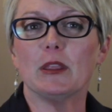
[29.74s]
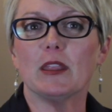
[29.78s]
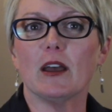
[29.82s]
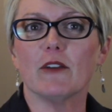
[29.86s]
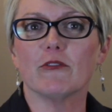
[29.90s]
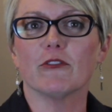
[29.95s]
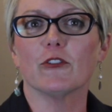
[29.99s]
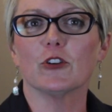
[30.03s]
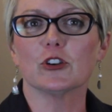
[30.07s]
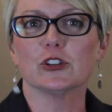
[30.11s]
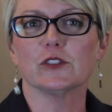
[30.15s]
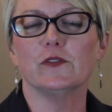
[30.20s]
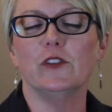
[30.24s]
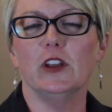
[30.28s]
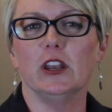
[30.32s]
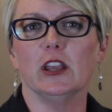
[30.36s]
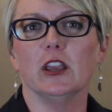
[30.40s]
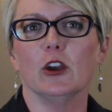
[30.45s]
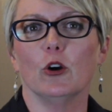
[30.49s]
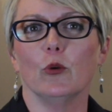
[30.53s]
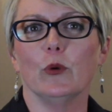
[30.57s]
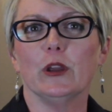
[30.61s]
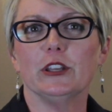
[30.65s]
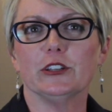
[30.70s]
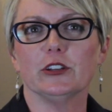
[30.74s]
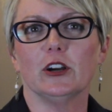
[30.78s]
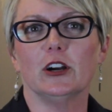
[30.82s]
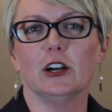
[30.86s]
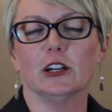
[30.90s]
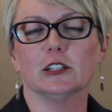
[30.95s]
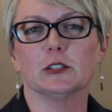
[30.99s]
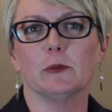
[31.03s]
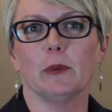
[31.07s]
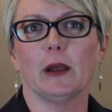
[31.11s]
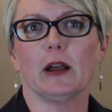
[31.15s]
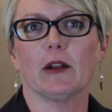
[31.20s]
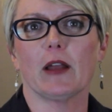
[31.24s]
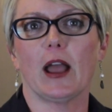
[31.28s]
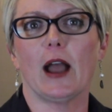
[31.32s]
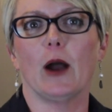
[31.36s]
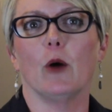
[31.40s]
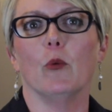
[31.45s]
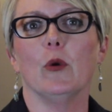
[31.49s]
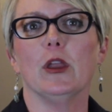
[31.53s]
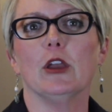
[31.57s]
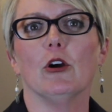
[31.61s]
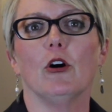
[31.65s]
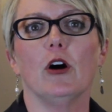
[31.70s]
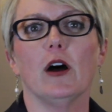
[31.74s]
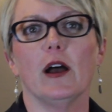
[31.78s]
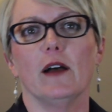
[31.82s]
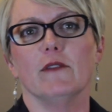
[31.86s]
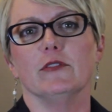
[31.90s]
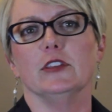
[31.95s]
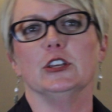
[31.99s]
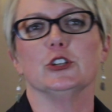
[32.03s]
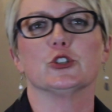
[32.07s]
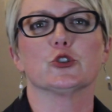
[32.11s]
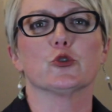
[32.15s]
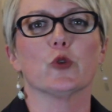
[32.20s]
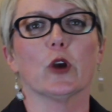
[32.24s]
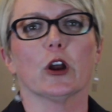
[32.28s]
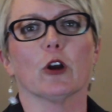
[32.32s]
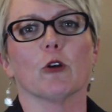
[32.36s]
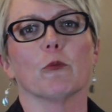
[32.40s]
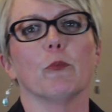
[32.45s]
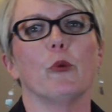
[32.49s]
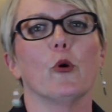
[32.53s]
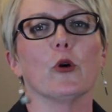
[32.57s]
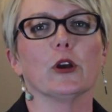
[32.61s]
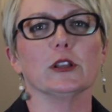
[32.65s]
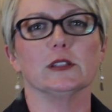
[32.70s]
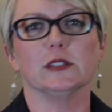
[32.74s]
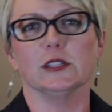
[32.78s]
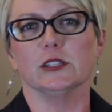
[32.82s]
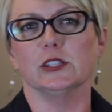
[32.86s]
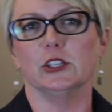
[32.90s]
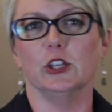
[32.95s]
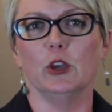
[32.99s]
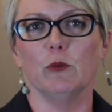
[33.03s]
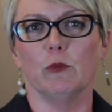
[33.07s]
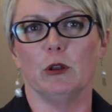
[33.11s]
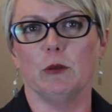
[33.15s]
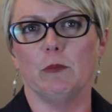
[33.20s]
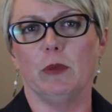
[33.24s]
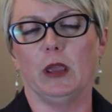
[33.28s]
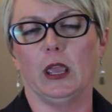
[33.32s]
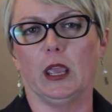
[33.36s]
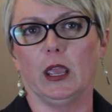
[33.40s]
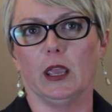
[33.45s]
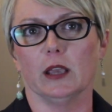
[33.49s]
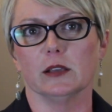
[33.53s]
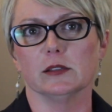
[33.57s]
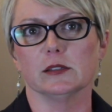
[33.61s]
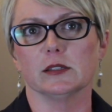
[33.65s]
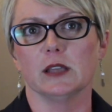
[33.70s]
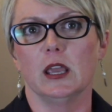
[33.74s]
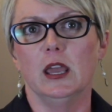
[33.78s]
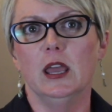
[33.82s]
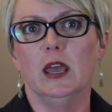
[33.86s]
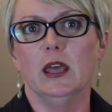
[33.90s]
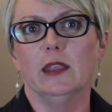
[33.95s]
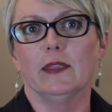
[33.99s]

in that first video we talked about how we all have these trigger points as human beings